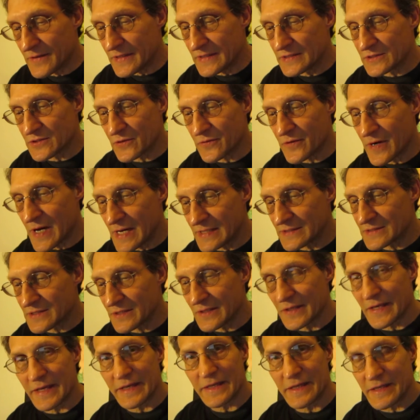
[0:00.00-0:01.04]
these are
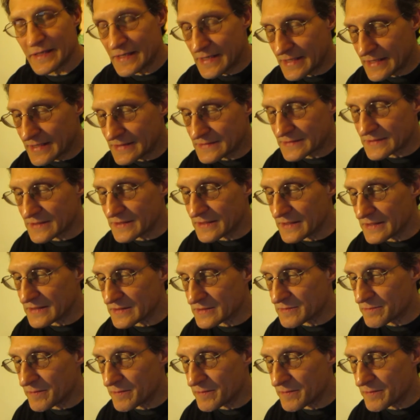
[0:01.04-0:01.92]
isolated incidents,